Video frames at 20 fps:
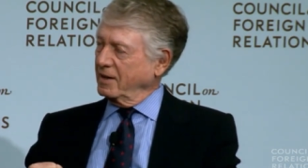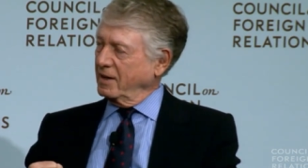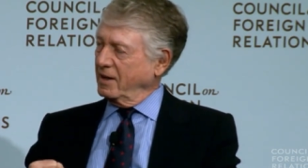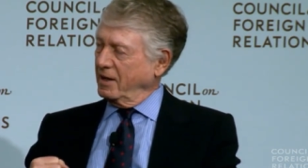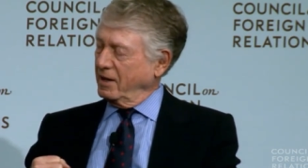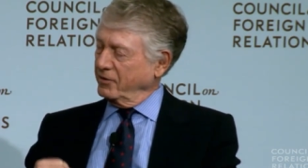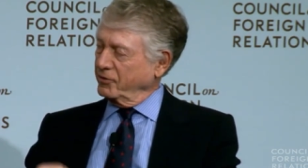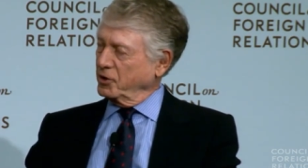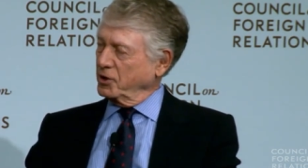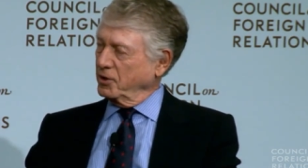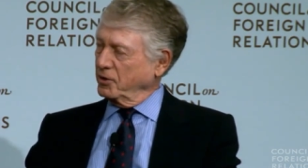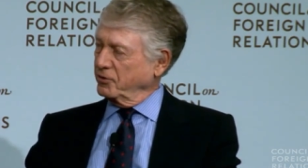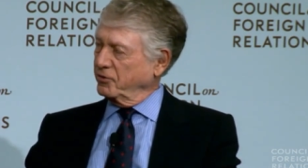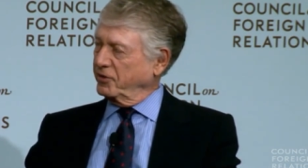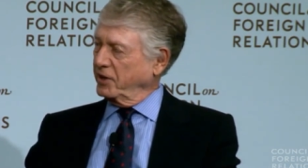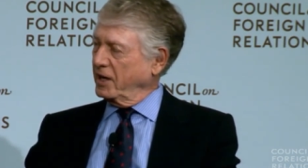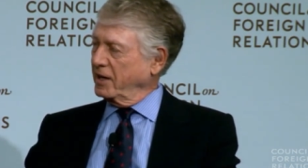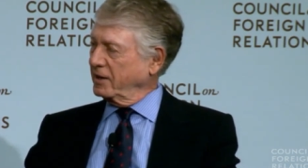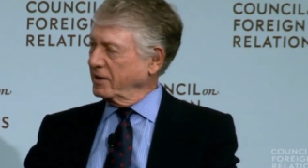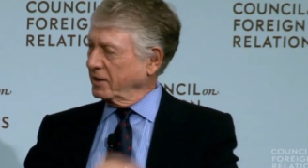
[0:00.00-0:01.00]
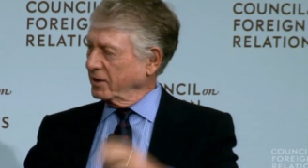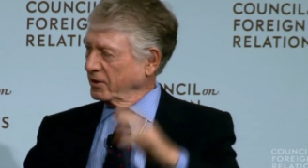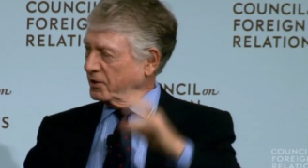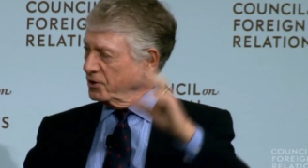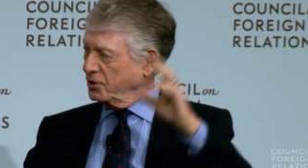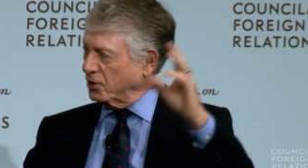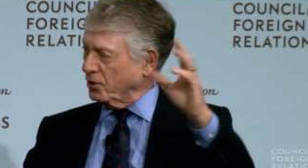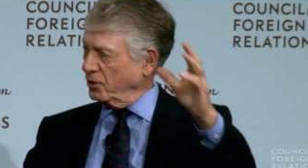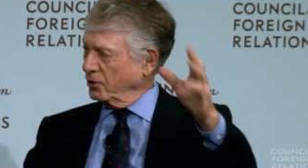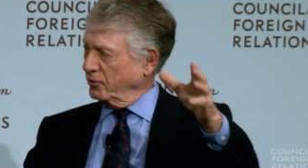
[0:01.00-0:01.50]
have an advantage
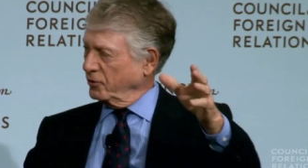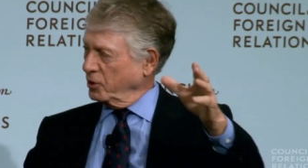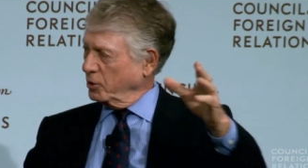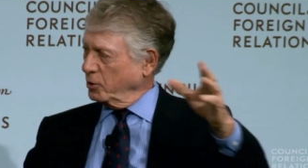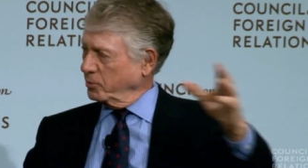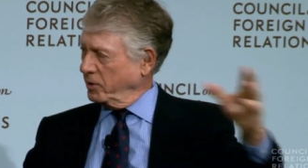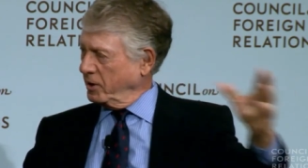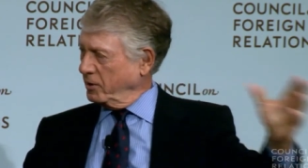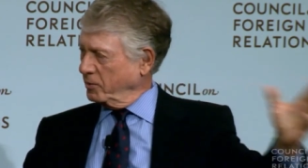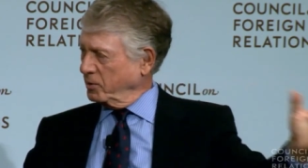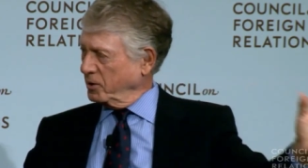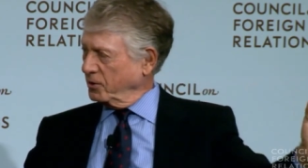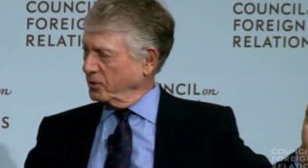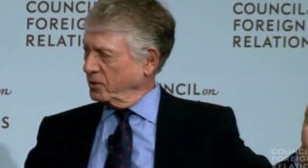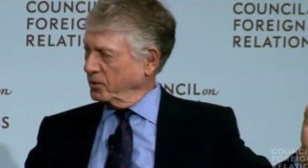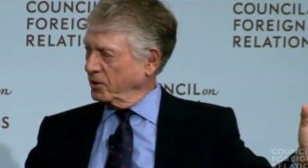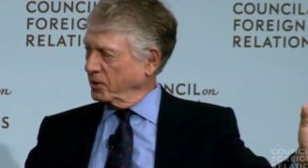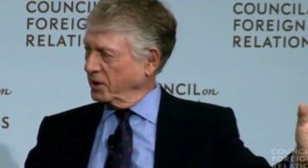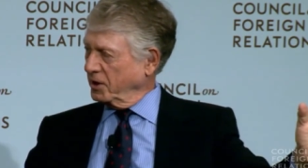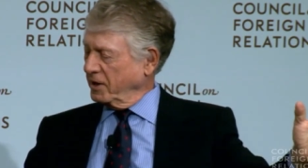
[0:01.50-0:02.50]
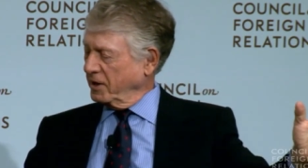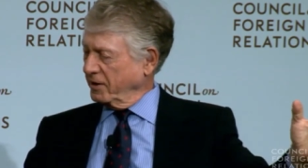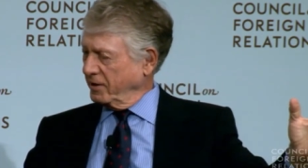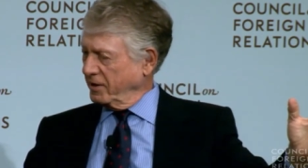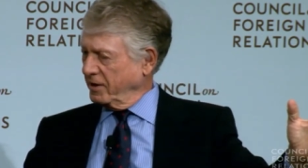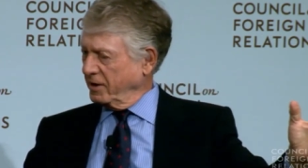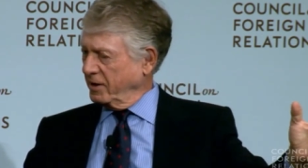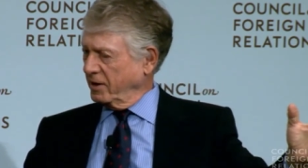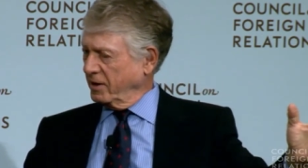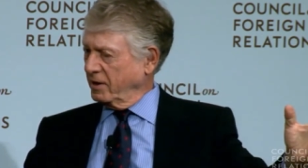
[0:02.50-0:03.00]
over the people who are not
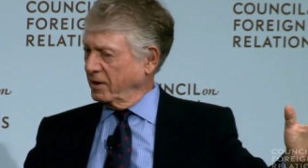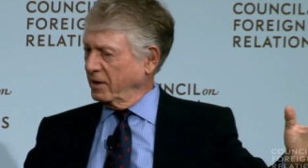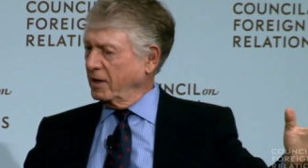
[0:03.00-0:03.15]
there.